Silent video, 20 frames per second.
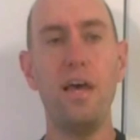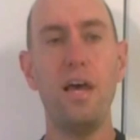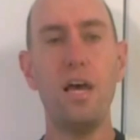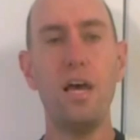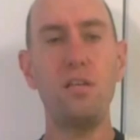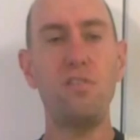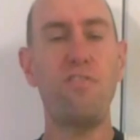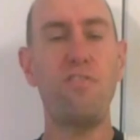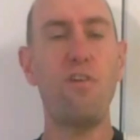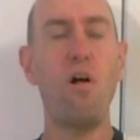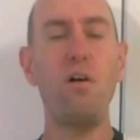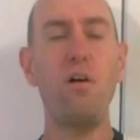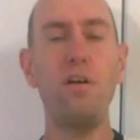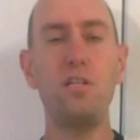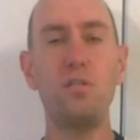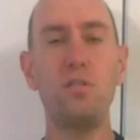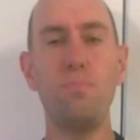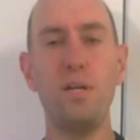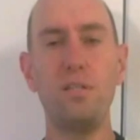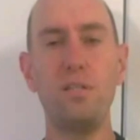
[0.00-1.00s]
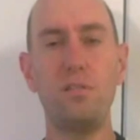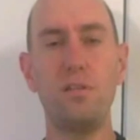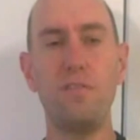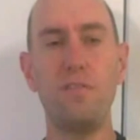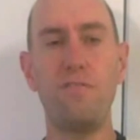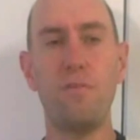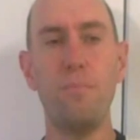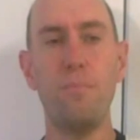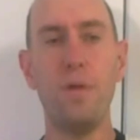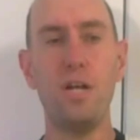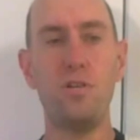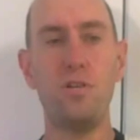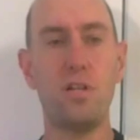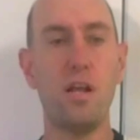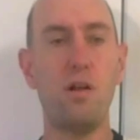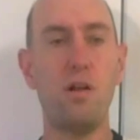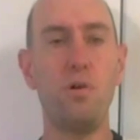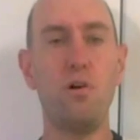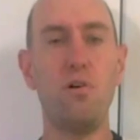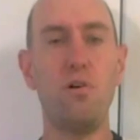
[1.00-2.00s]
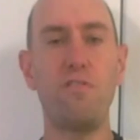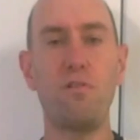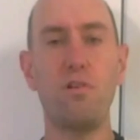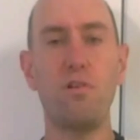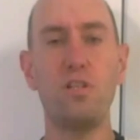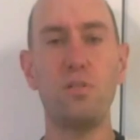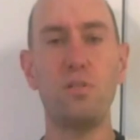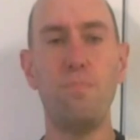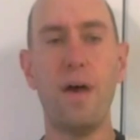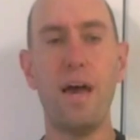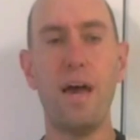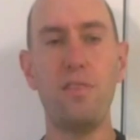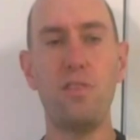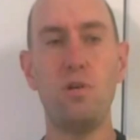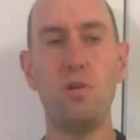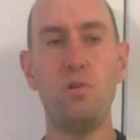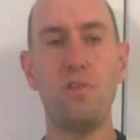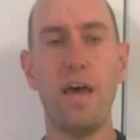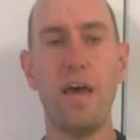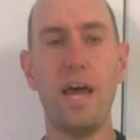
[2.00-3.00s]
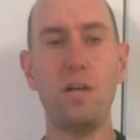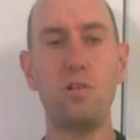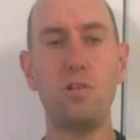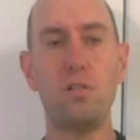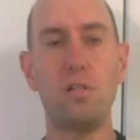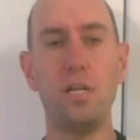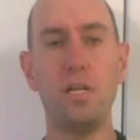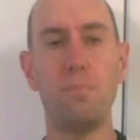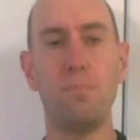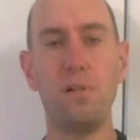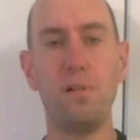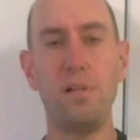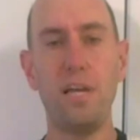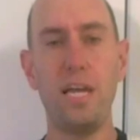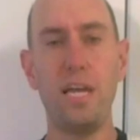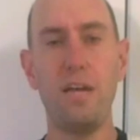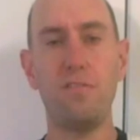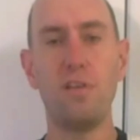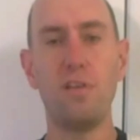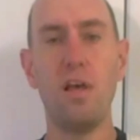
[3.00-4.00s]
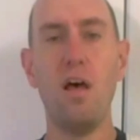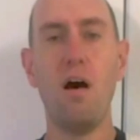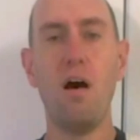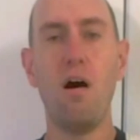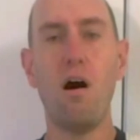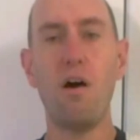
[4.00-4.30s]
As for all his misinformation, I don't know if Chris Matthews actually believes